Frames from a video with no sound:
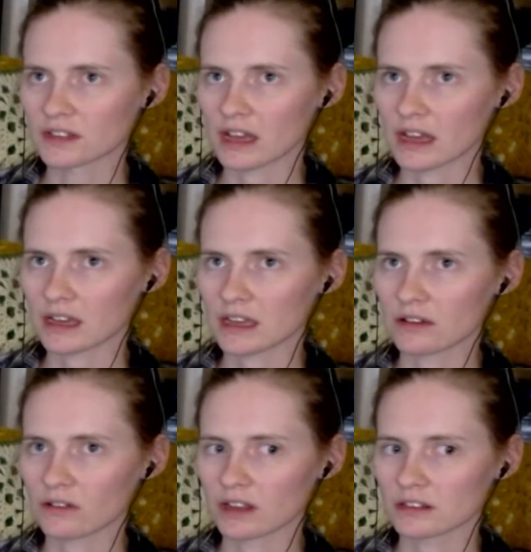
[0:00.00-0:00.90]
like
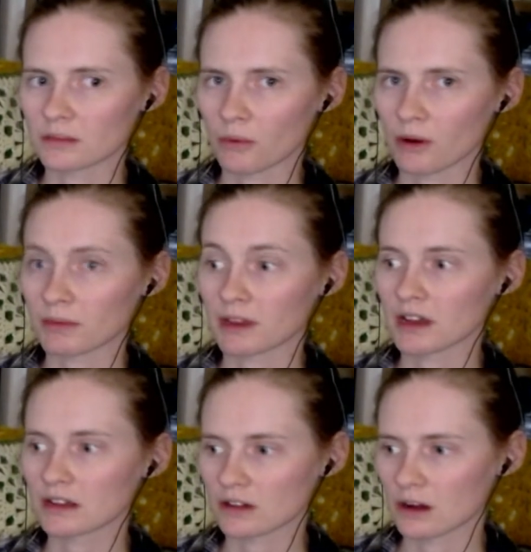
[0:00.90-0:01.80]
Healy gets number one
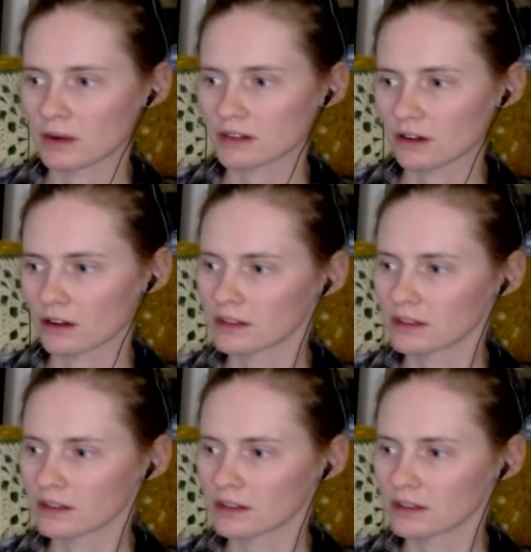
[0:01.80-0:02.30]
because All Might's gone.